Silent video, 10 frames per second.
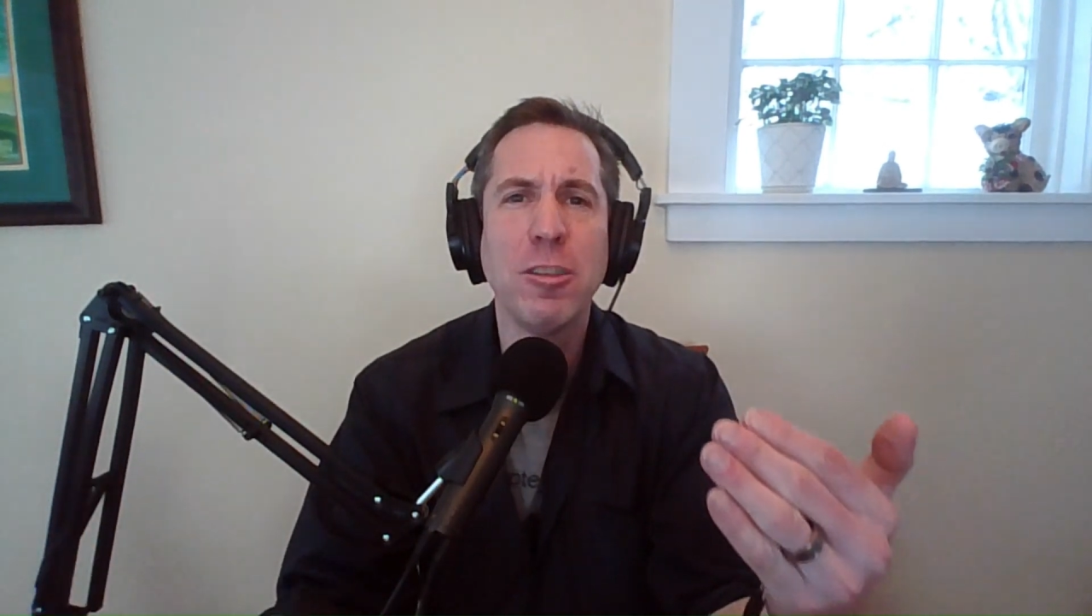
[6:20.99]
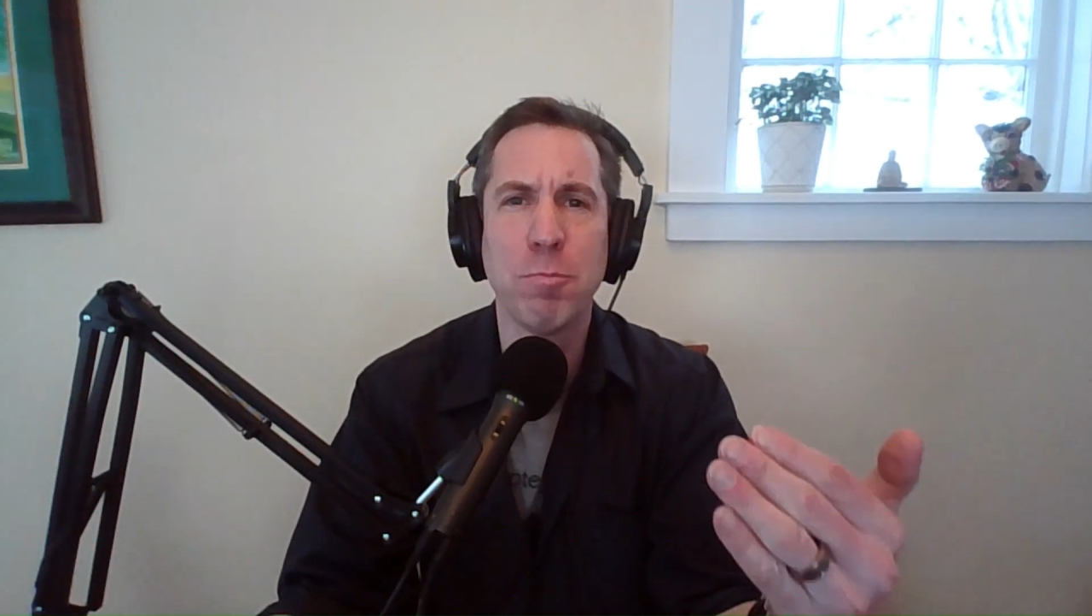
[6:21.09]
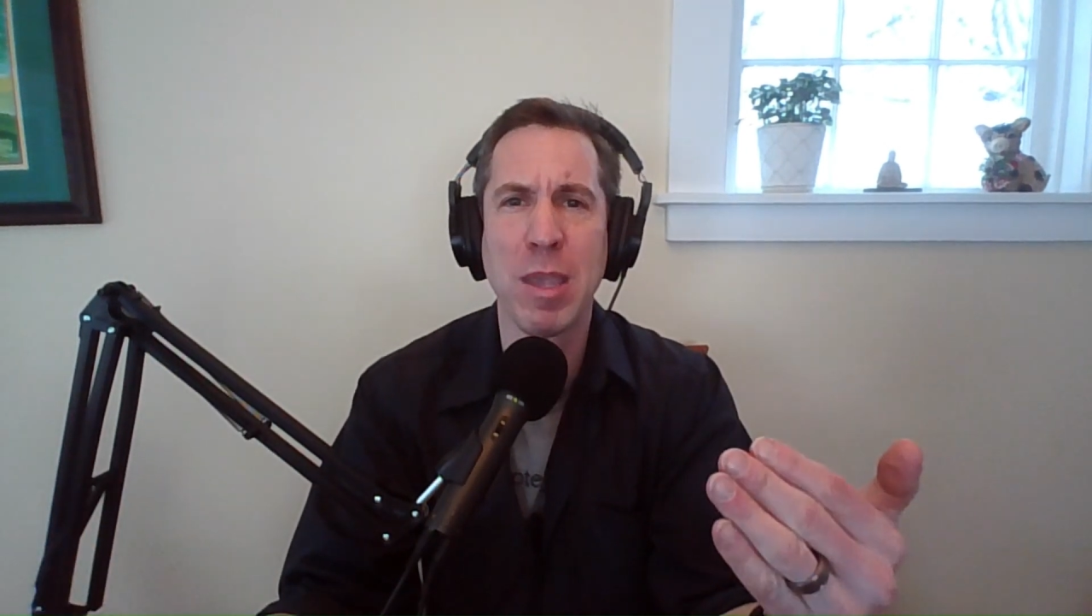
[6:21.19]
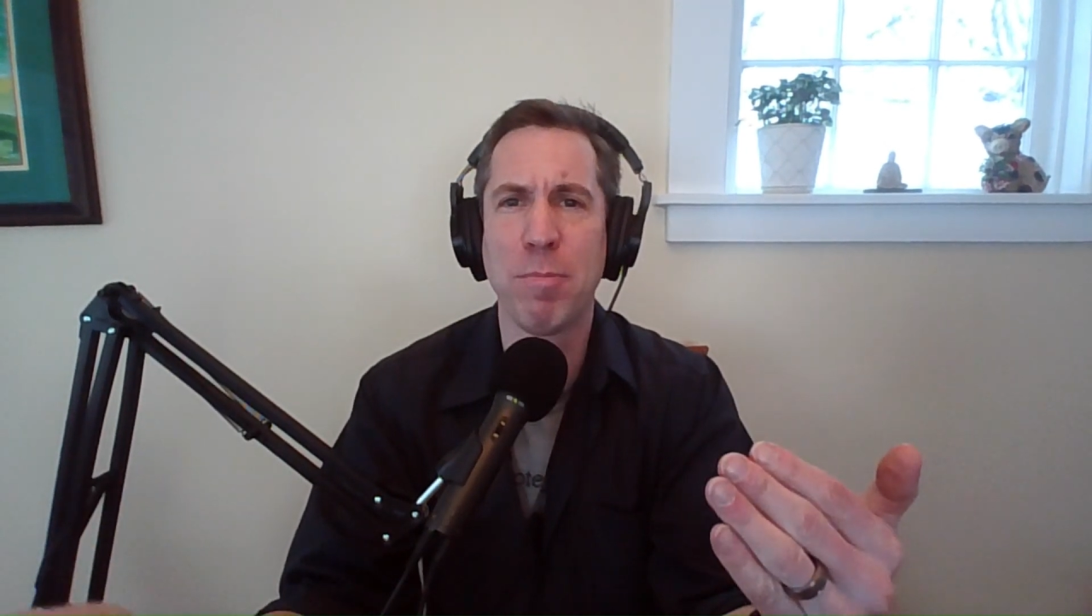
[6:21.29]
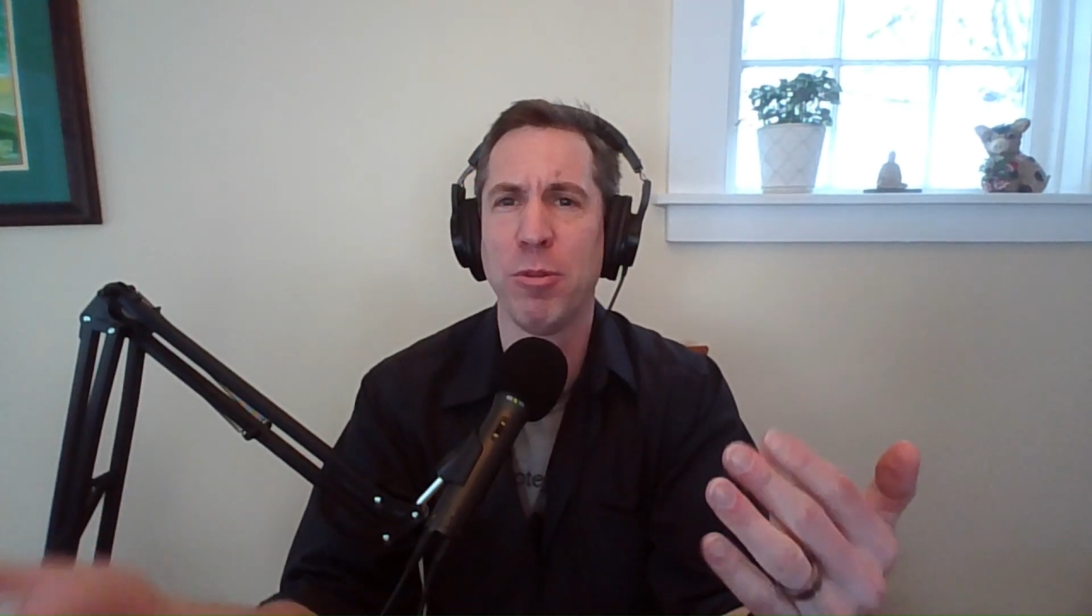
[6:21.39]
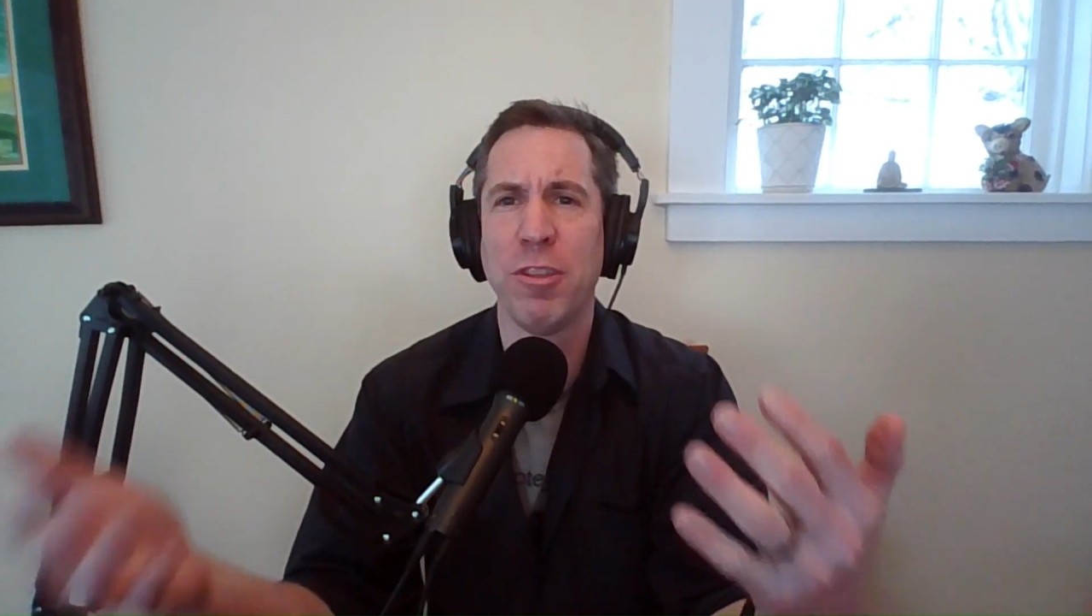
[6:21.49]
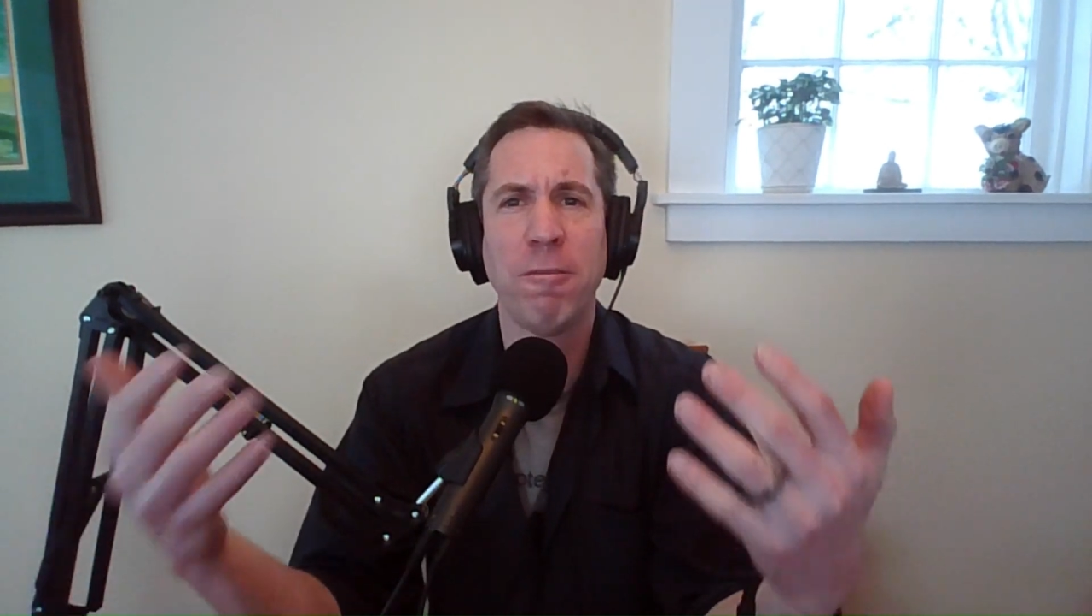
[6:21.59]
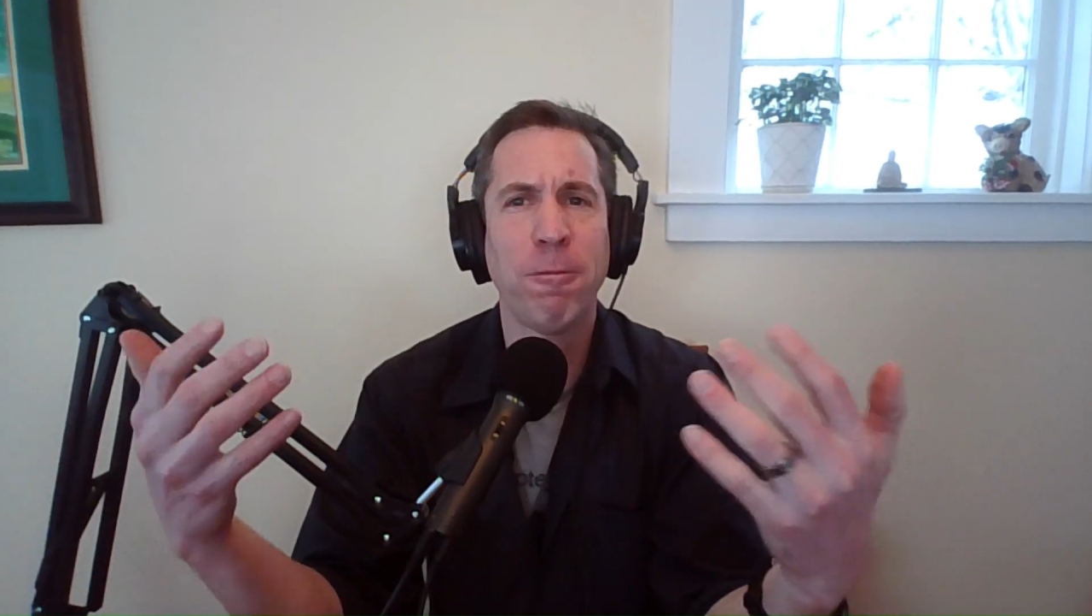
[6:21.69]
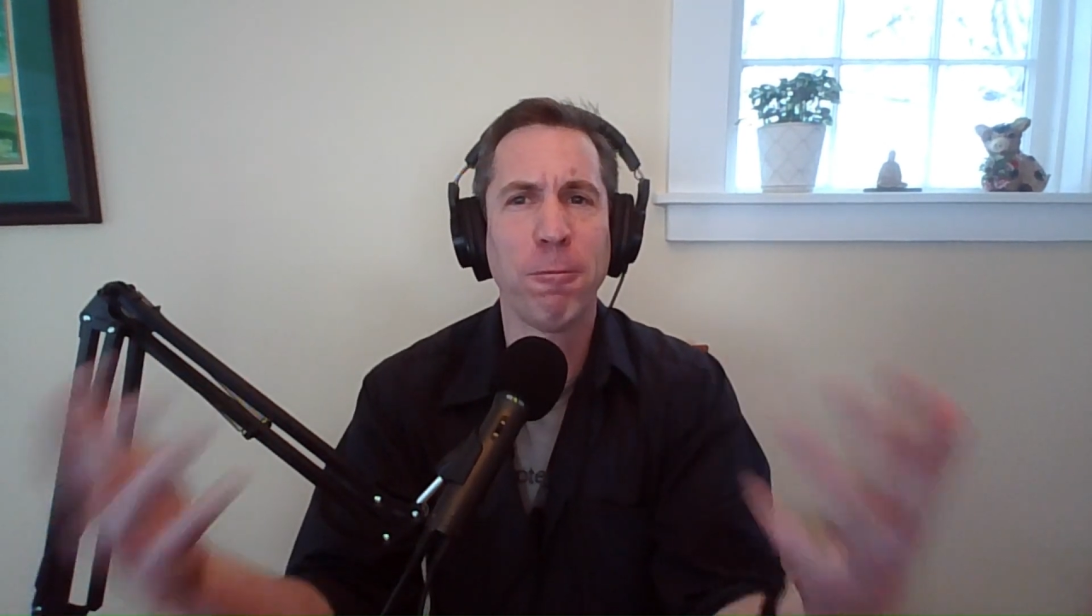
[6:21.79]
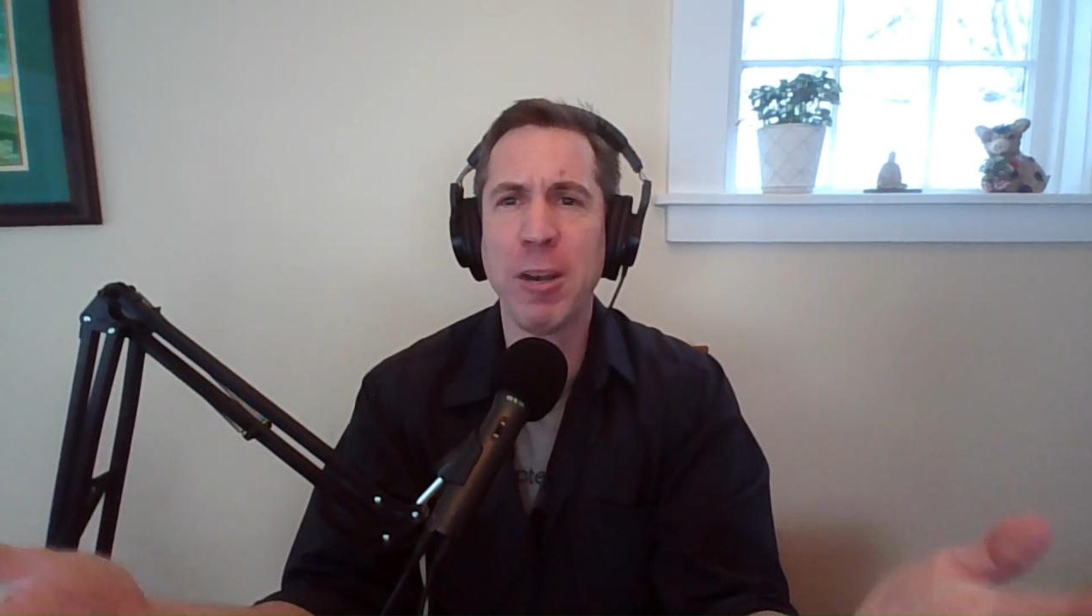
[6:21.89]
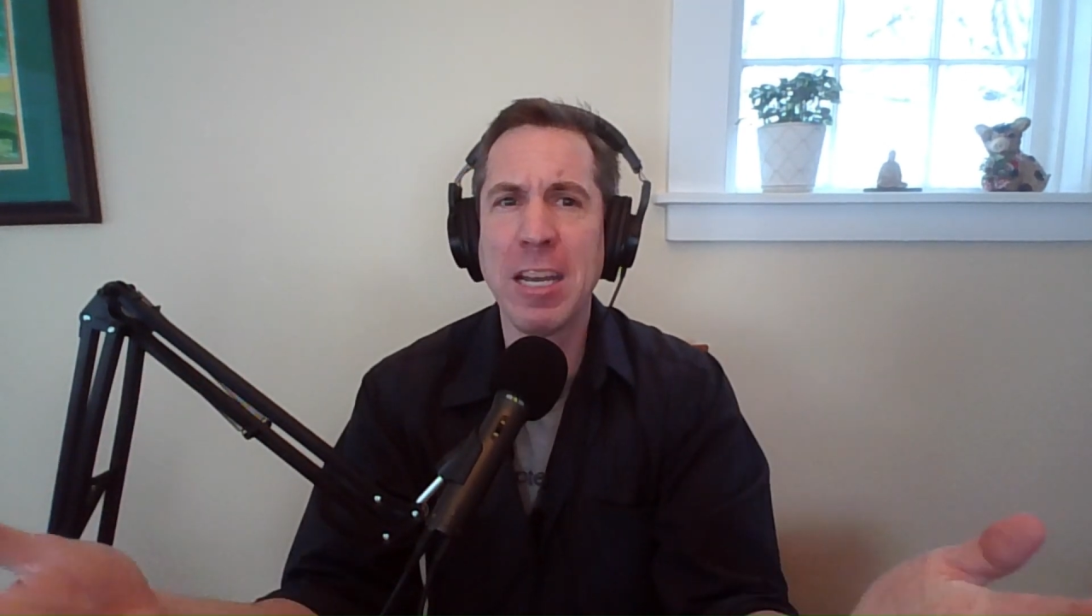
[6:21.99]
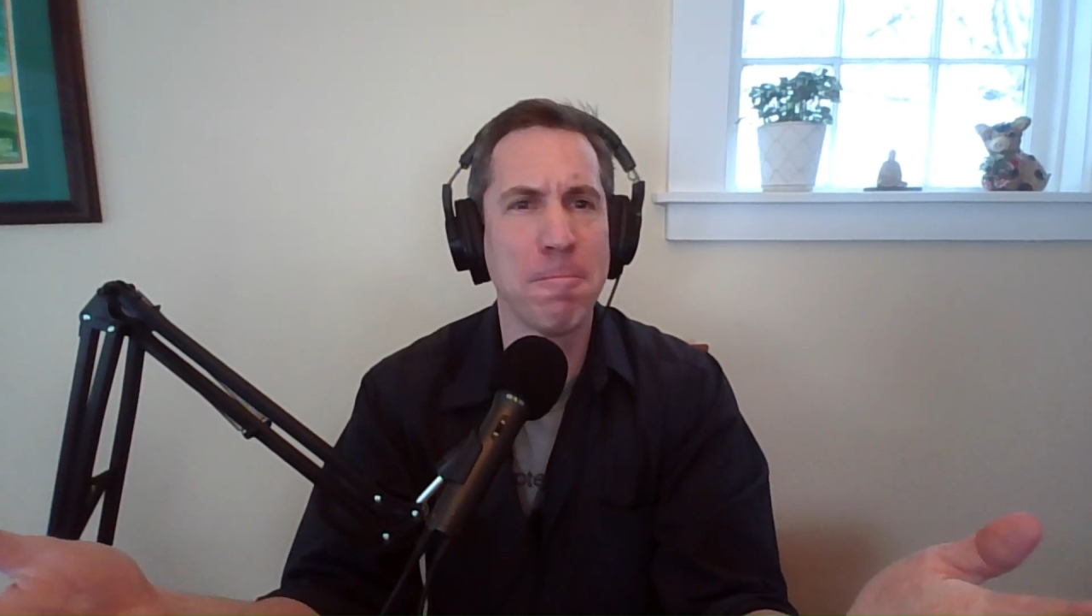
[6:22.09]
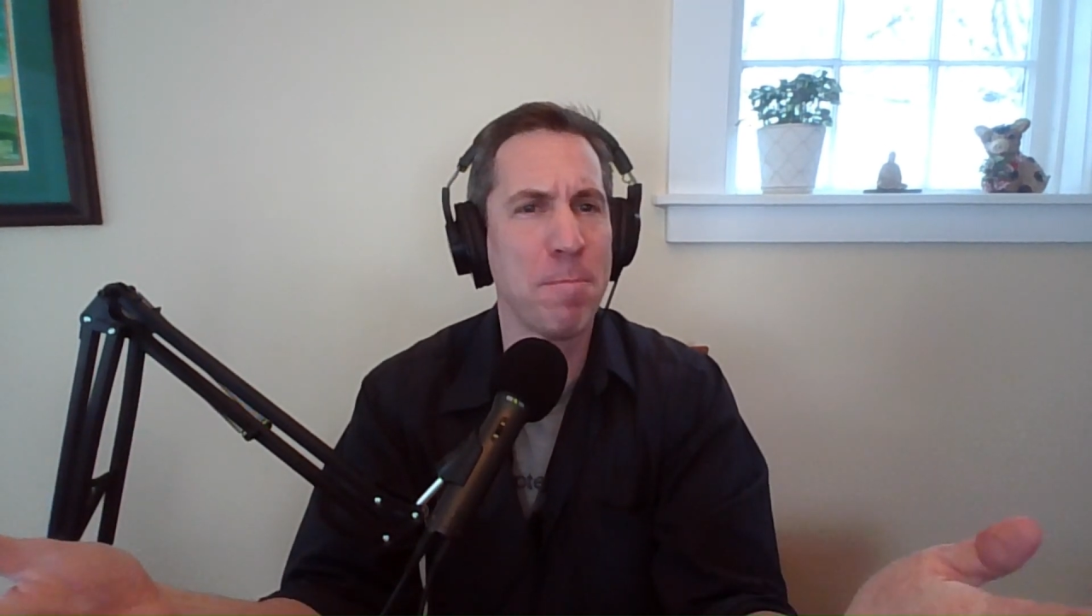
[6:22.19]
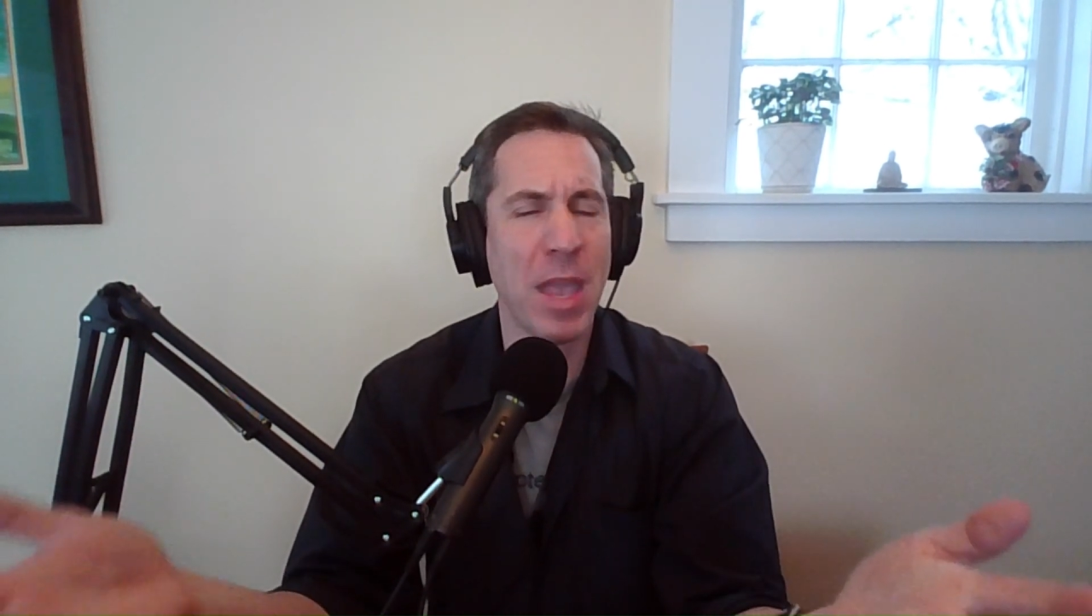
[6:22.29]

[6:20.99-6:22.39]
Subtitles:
people that freedom